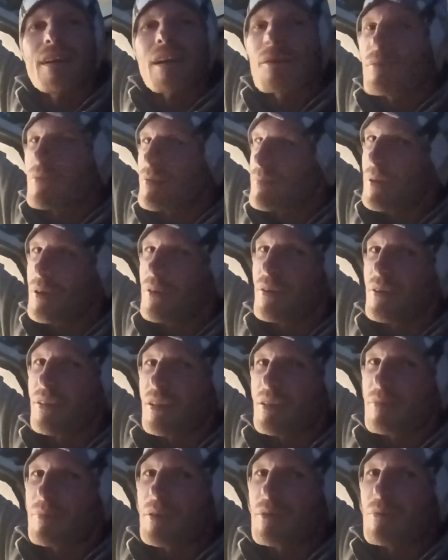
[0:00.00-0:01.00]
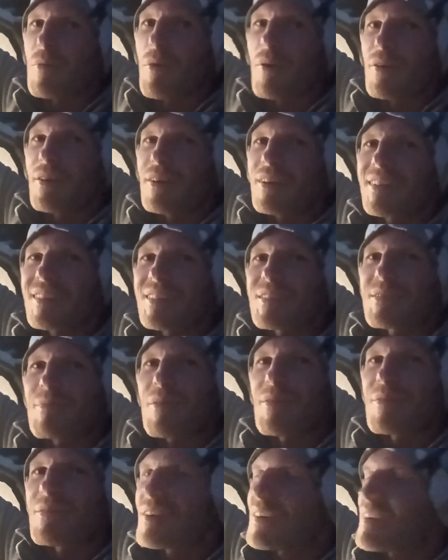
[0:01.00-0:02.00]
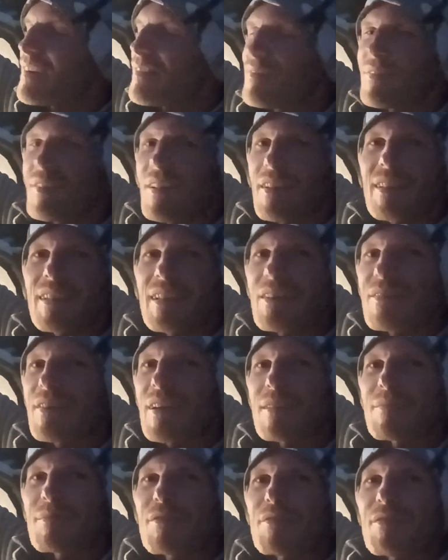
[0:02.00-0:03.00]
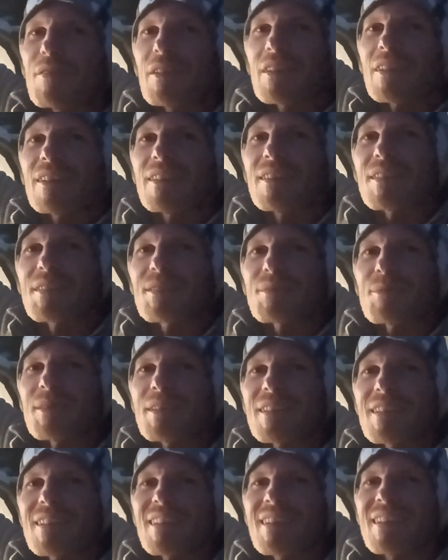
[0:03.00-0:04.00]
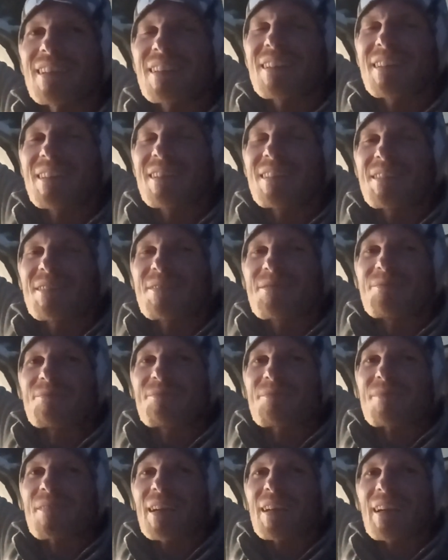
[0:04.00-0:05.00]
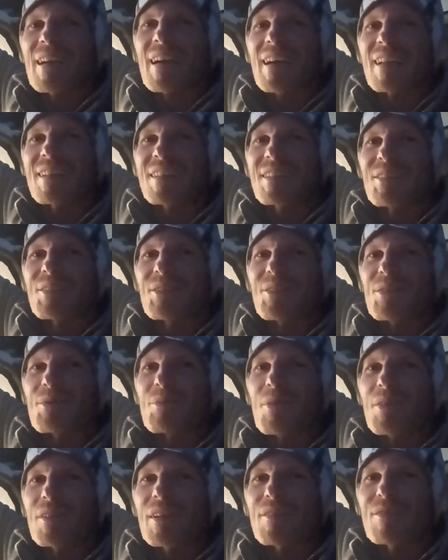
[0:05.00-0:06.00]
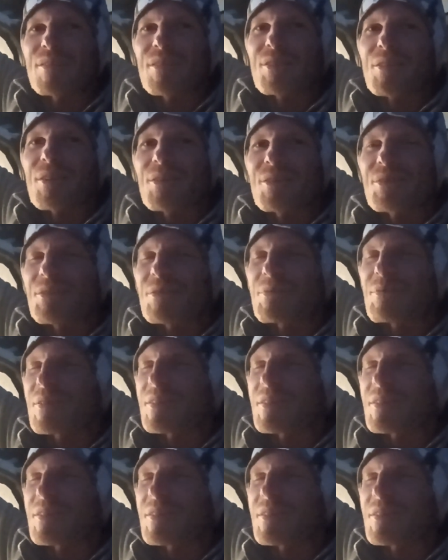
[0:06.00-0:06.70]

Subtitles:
I won't be going on a big walk tomorrow. I think I've had my fill this week. I can't handle another one. I've not got another